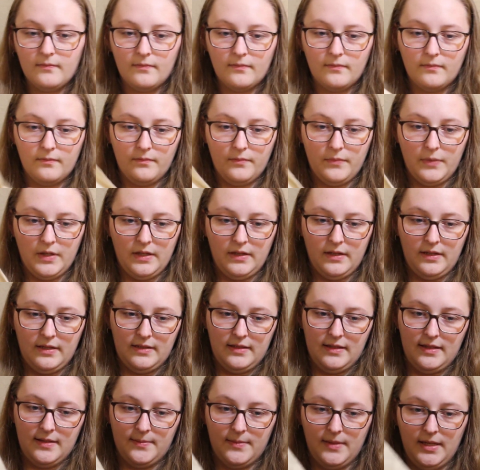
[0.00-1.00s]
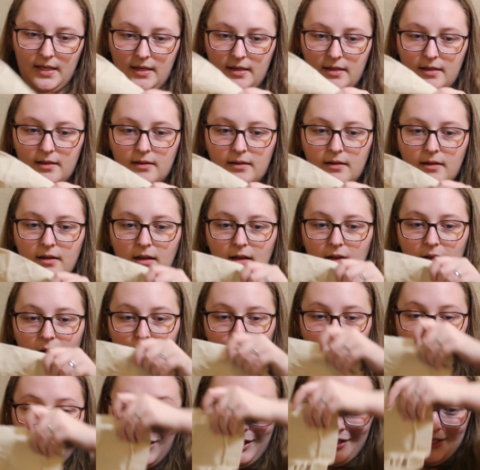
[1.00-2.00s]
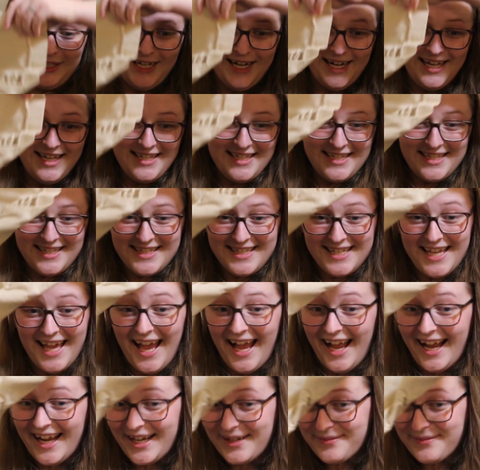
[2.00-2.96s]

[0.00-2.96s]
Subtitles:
but this is my progress. I got